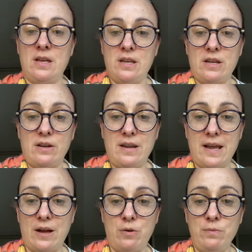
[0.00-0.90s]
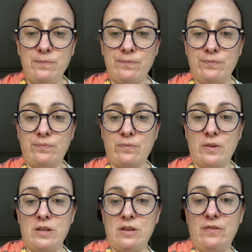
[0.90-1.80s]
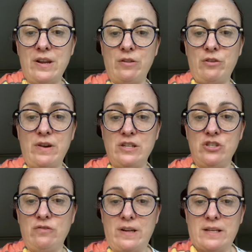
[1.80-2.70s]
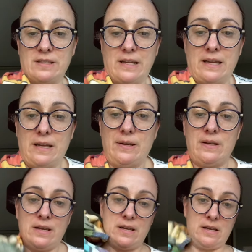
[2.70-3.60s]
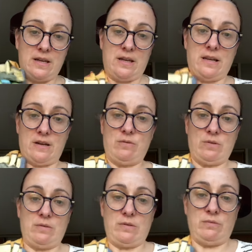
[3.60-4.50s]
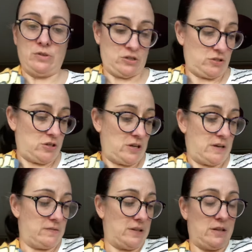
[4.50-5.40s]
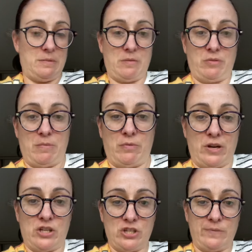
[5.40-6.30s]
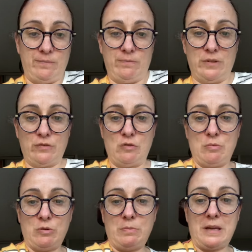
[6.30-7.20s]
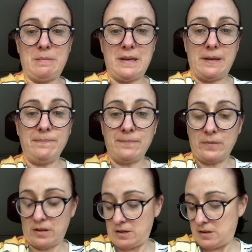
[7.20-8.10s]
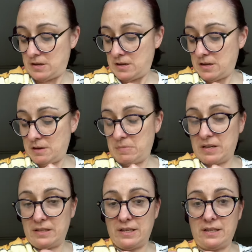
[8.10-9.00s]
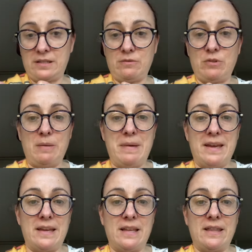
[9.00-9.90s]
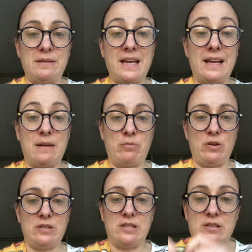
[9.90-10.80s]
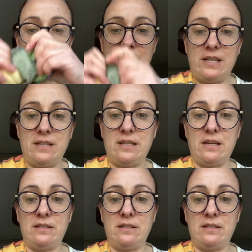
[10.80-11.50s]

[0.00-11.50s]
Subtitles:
And you've now threaded your ring sling. Now, we're just going to have a little bit of preparation before we put baby in, because this will make the tightening process a lot easier.